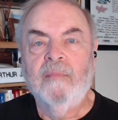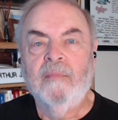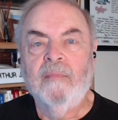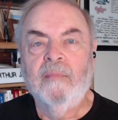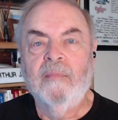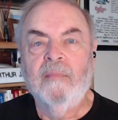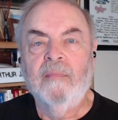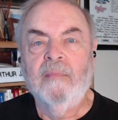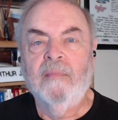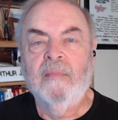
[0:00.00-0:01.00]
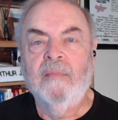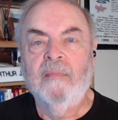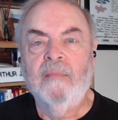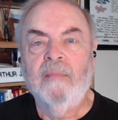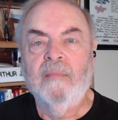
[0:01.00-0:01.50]

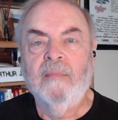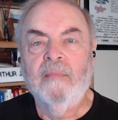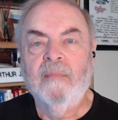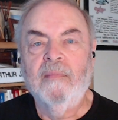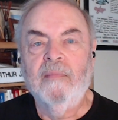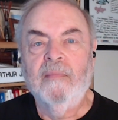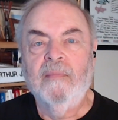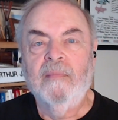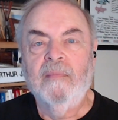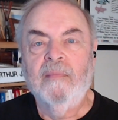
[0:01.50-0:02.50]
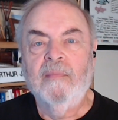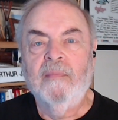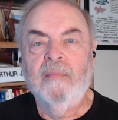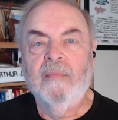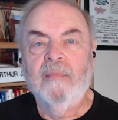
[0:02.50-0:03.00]

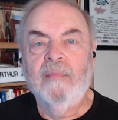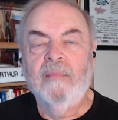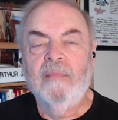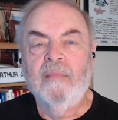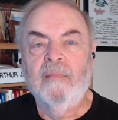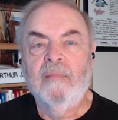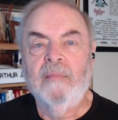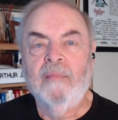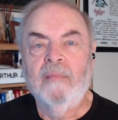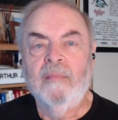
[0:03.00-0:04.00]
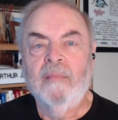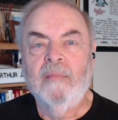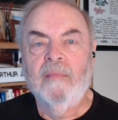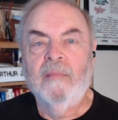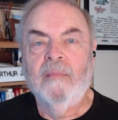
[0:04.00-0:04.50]

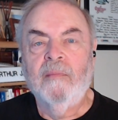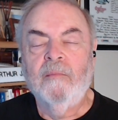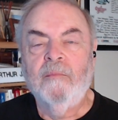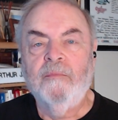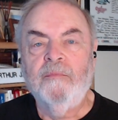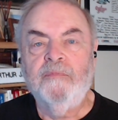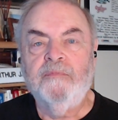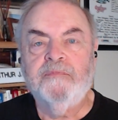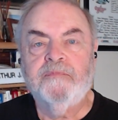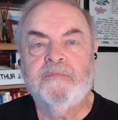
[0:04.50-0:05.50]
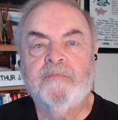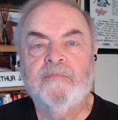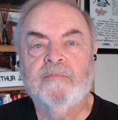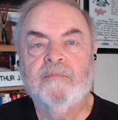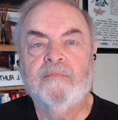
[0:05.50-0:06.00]

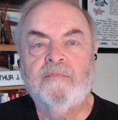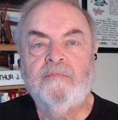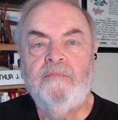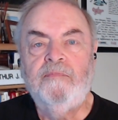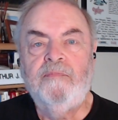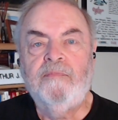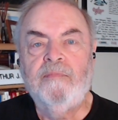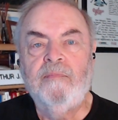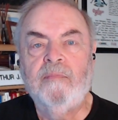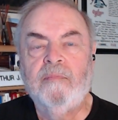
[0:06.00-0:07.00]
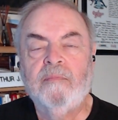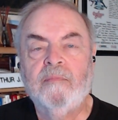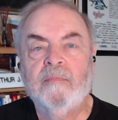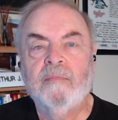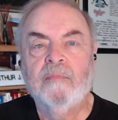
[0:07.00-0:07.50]

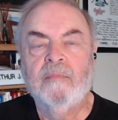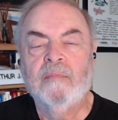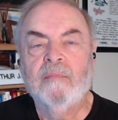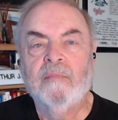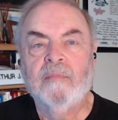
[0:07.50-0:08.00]
This person isn't speaking.